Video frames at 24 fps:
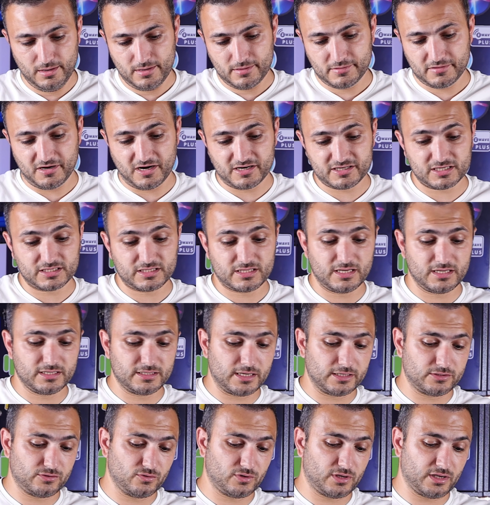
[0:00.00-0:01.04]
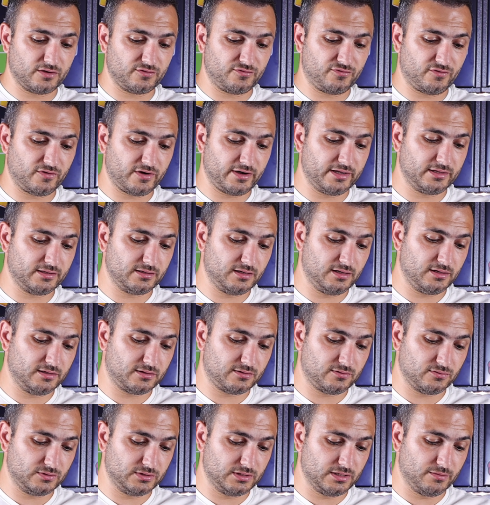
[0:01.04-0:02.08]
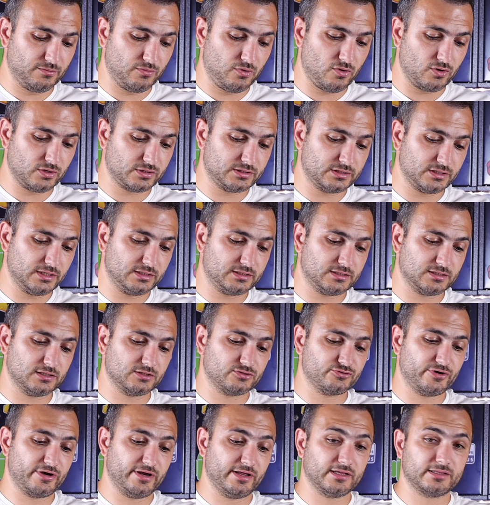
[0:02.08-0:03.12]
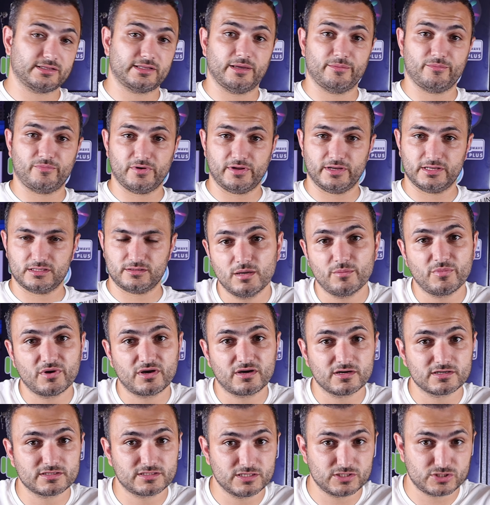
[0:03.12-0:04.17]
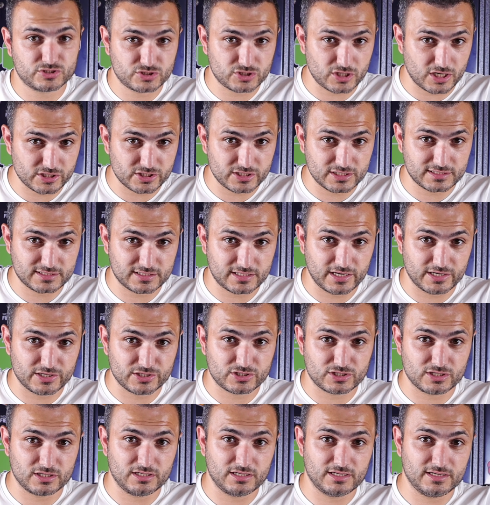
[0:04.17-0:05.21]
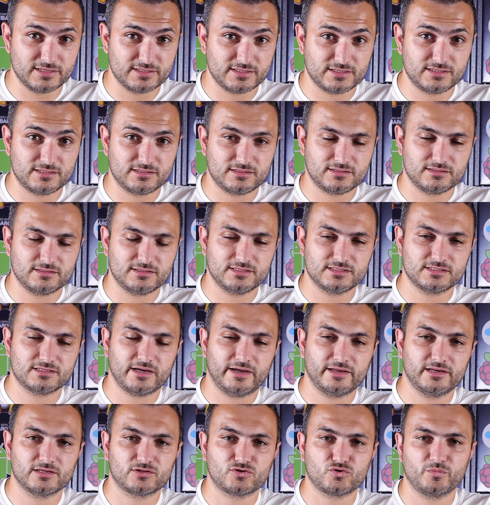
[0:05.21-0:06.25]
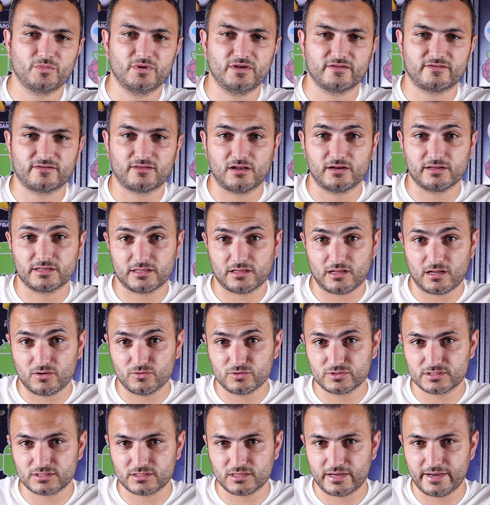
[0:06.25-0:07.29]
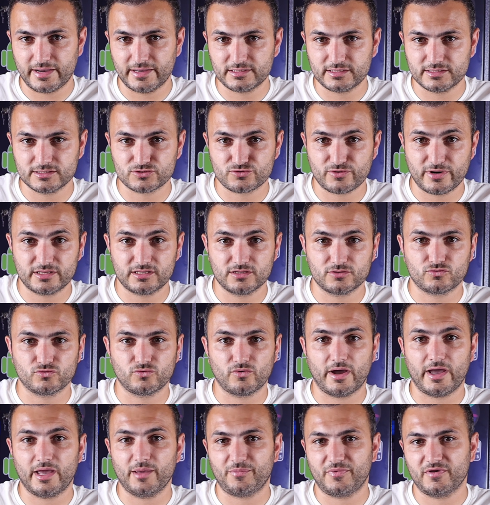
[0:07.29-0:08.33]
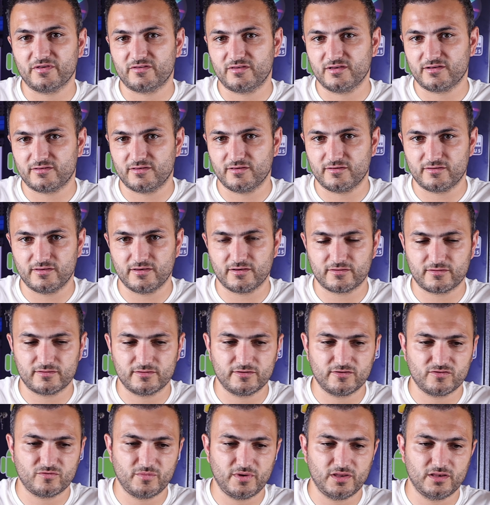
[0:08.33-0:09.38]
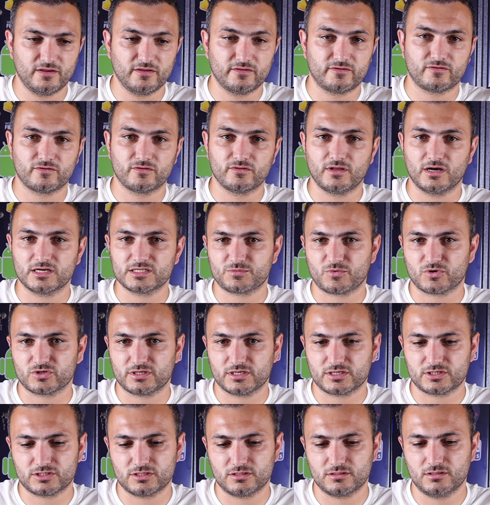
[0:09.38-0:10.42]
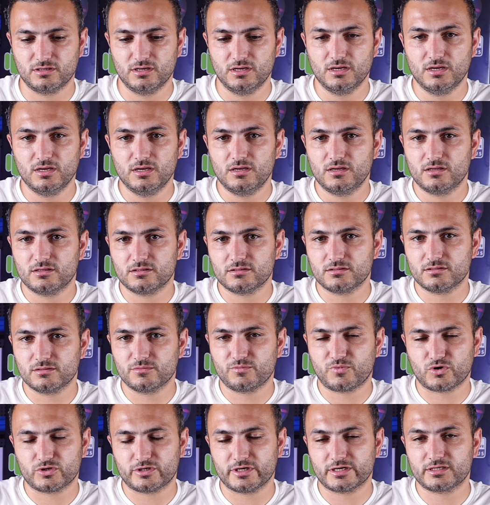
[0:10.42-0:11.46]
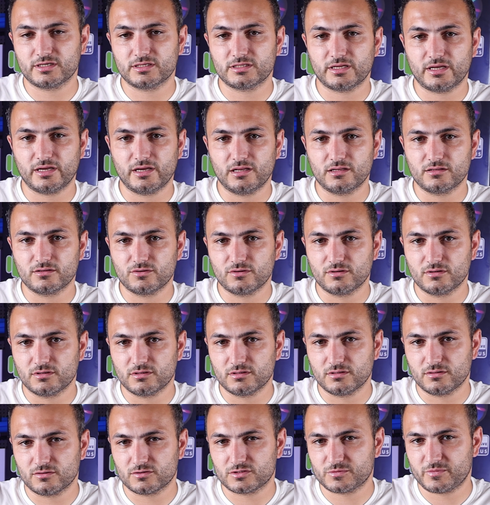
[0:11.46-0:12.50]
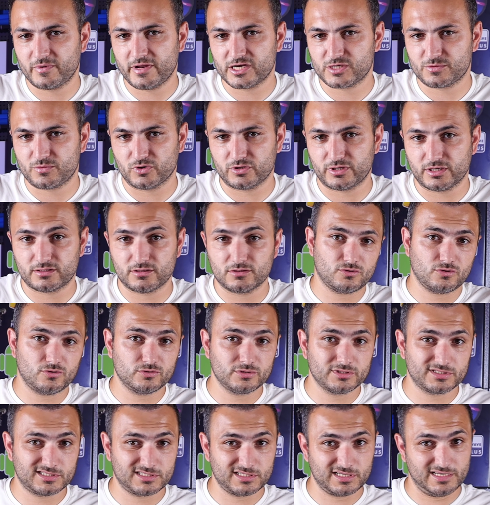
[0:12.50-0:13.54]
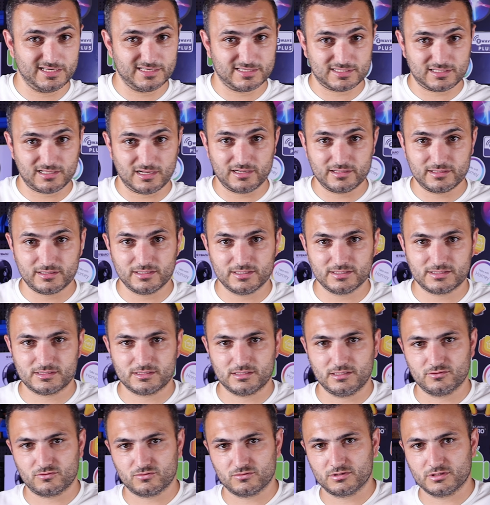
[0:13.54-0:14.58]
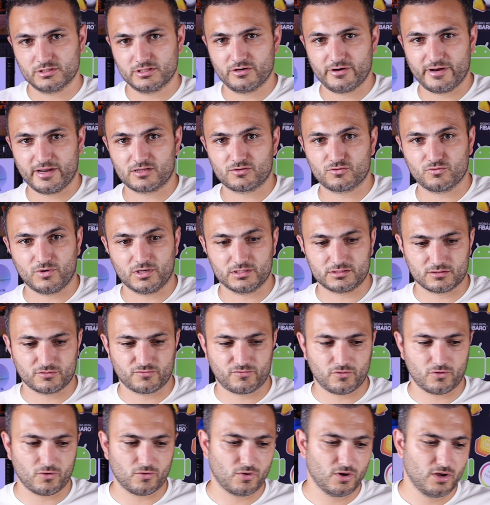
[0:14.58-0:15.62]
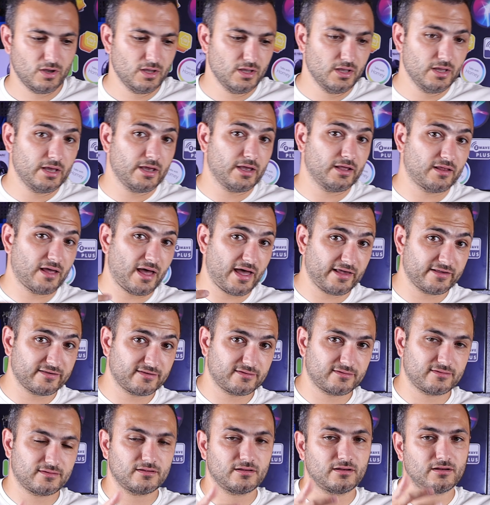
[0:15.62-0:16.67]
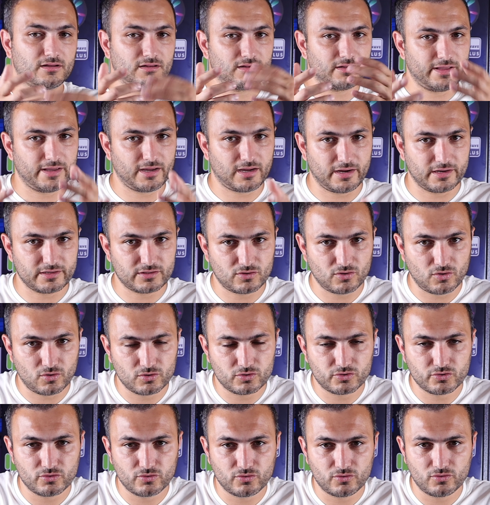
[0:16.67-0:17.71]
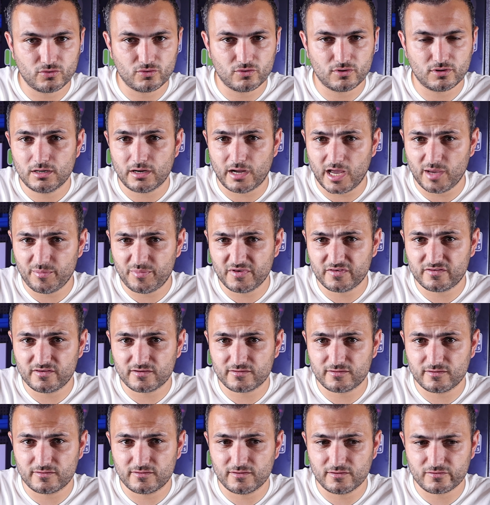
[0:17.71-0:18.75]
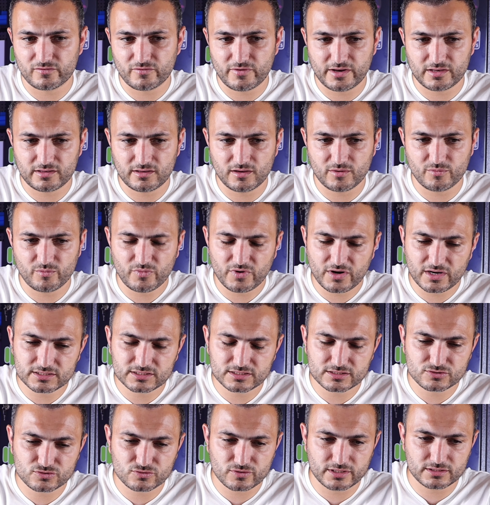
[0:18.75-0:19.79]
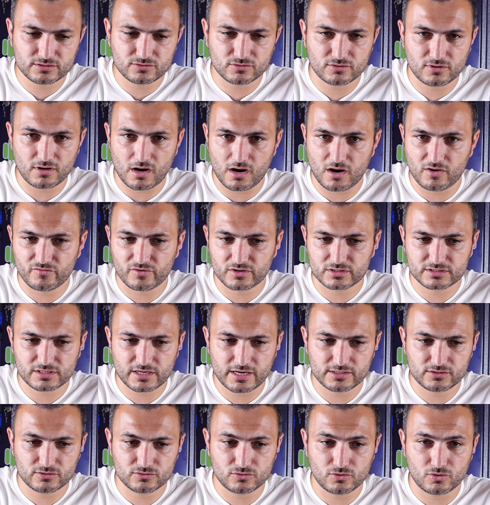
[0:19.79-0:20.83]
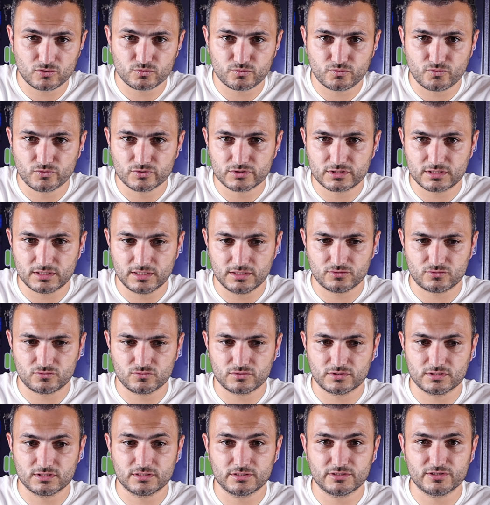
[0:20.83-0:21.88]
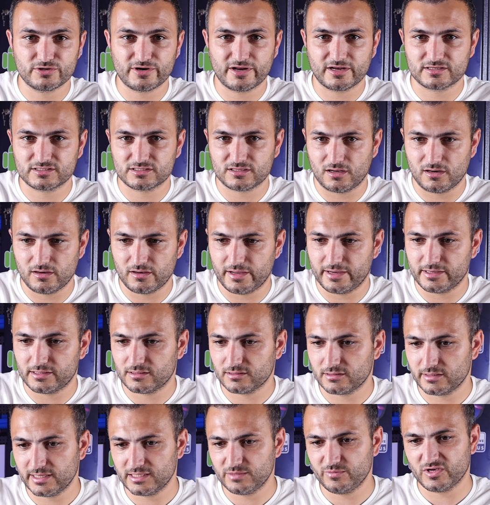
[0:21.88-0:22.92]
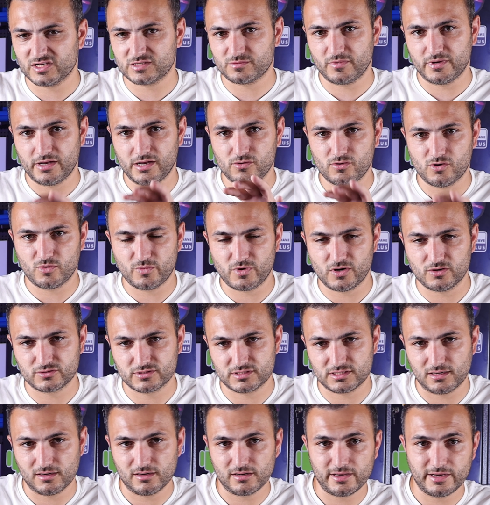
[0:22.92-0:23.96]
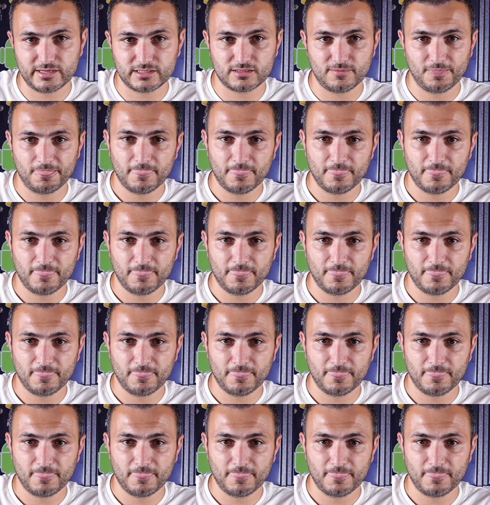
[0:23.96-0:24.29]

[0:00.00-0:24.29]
The other thing that you can find into the box, it's a drilling template. Because this charging station is designed to be installed outside, is rated to IP66. This means it's dust protected and splash protected. Don't install this into the direct water flow. It has, like I told you, IP66 rating, but try to don't put into the direct sunlight. Let me explain you about sunlight.